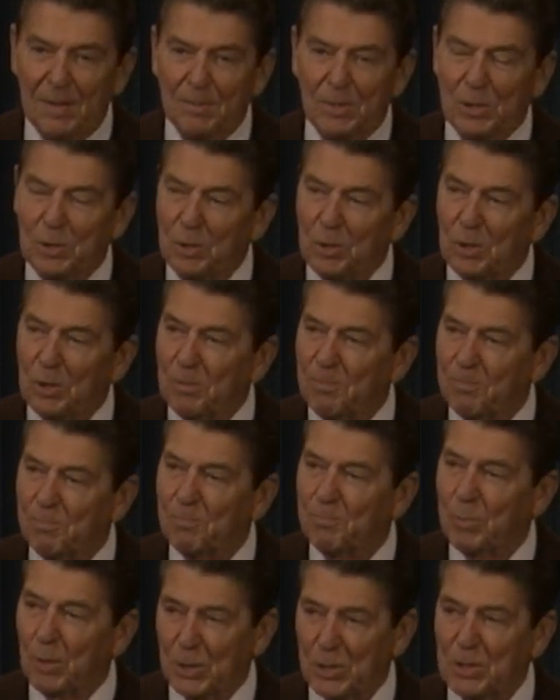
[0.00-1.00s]
But your
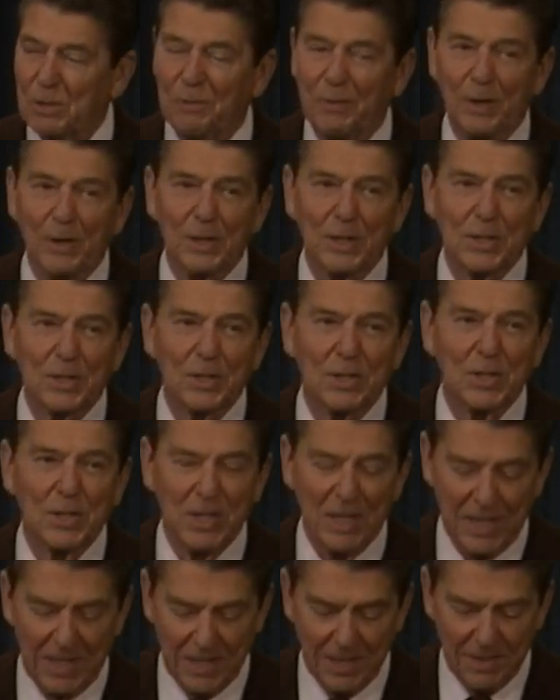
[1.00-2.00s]
perseverance is
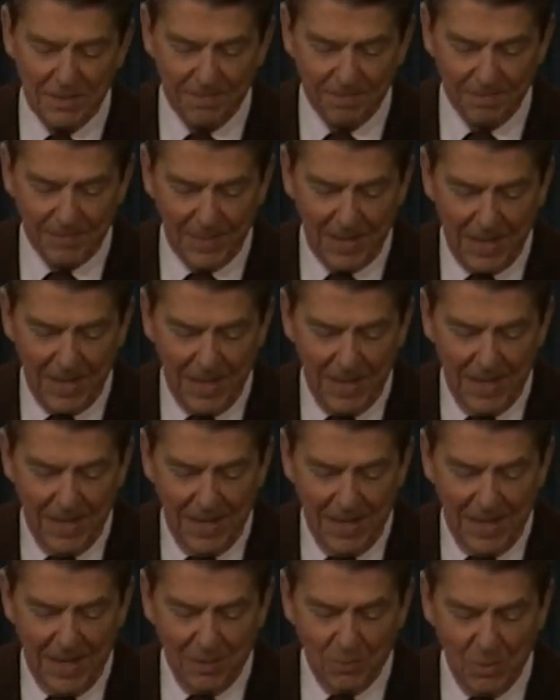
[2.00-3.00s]
needed,
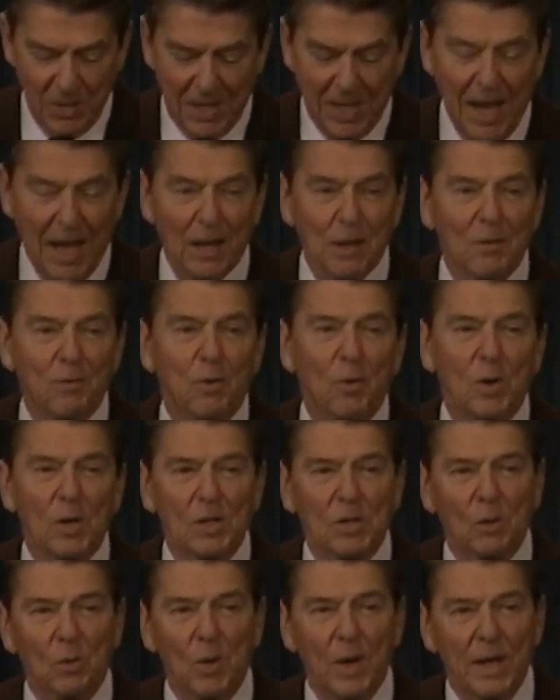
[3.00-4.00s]
and we can't
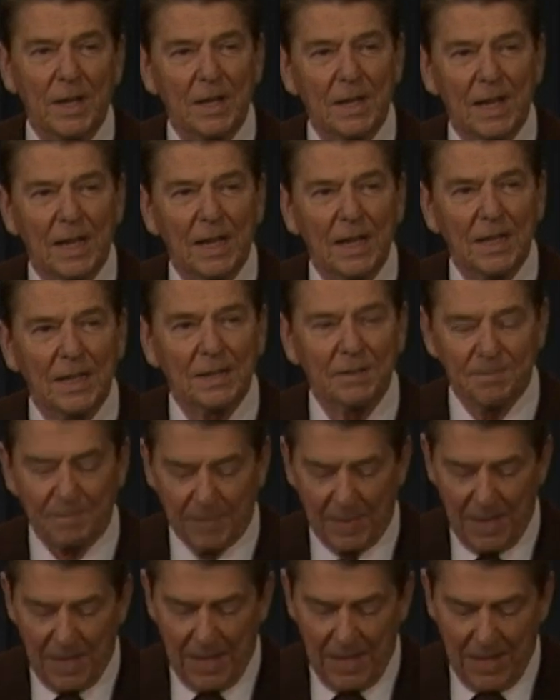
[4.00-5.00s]
afford to wait a day.
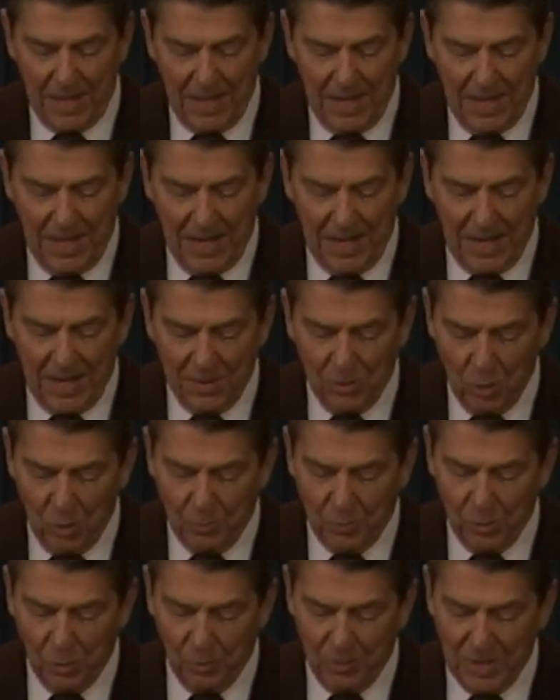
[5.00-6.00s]
I
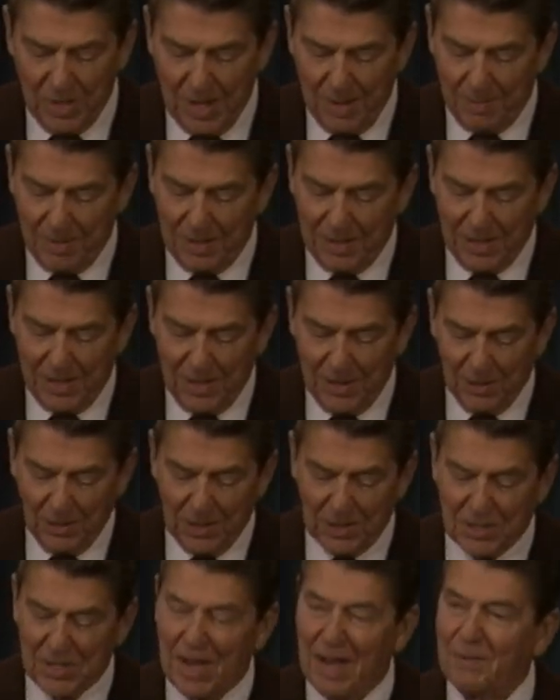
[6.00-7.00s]
hope you'll be up on the Hill
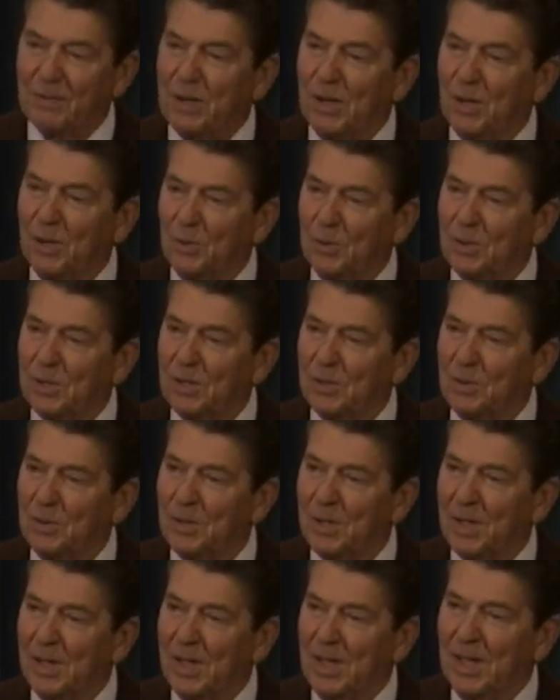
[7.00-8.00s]
this afternoon to
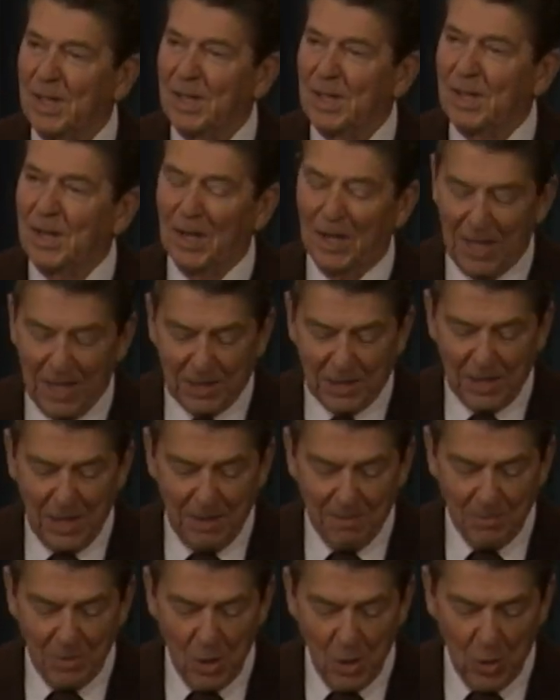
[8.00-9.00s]
let
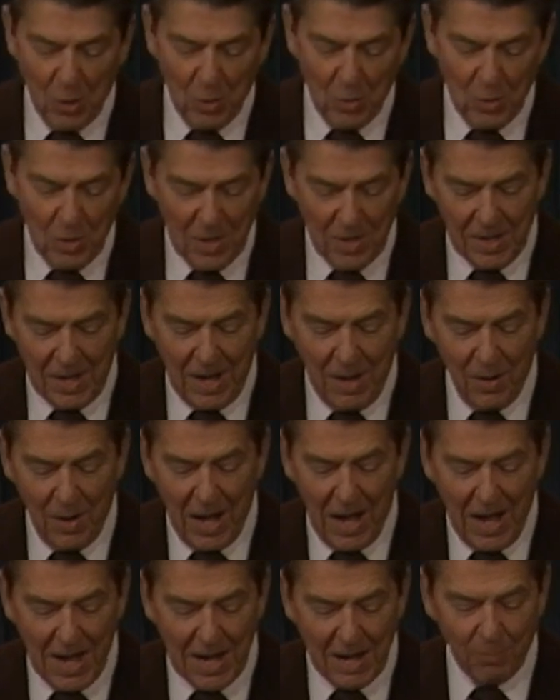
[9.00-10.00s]
them know how
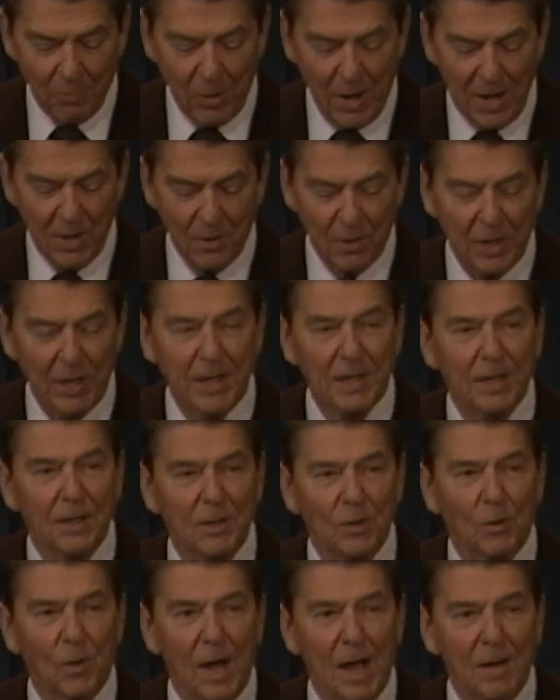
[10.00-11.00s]
high a priority
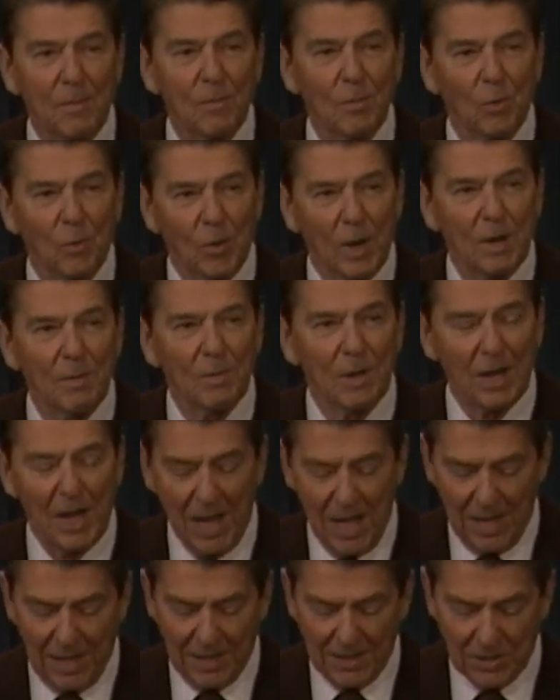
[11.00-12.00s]

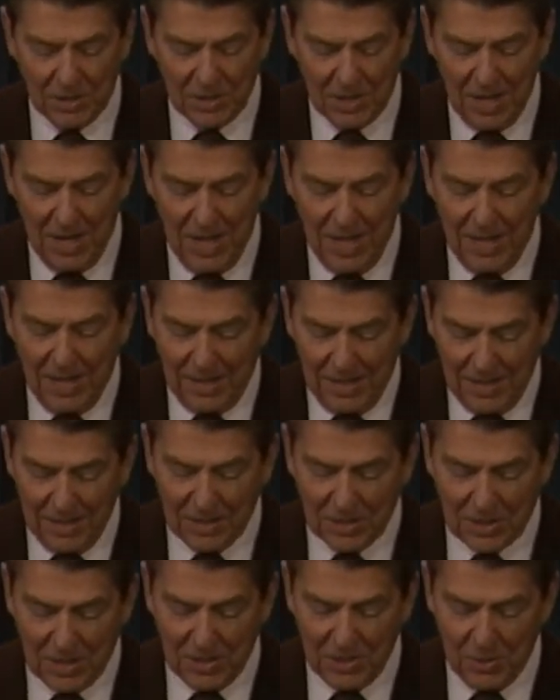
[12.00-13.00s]
Gramm-Rudman-Hollings
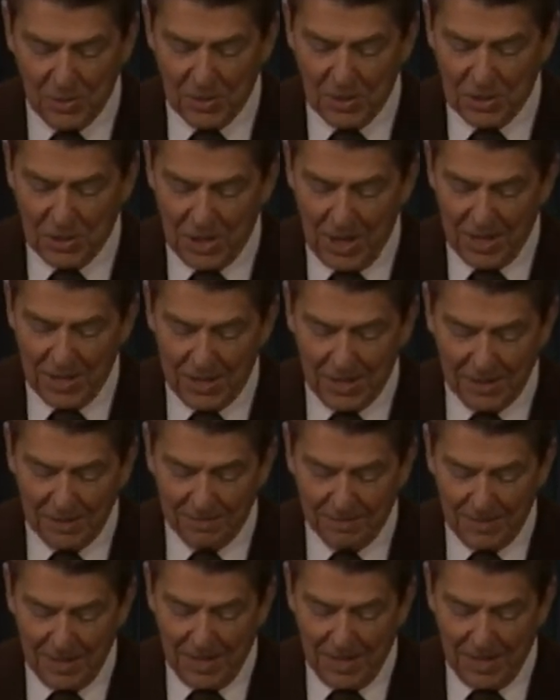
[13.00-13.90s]
is on your agenda.